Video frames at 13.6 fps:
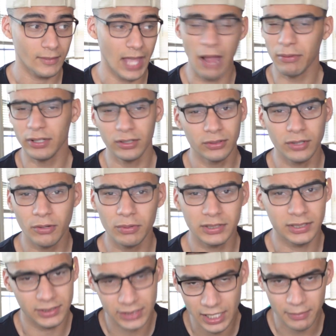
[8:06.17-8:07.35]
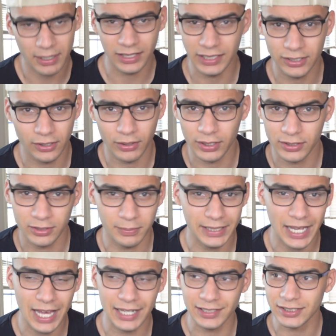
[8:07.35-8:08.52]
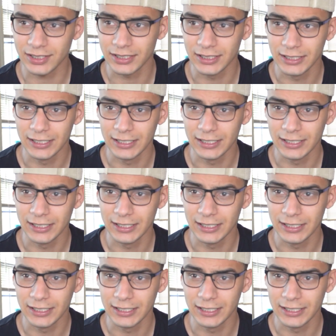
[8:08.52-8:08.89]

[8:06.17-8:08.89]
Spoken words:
I really don't know what to say about EcoEarth, to be honest.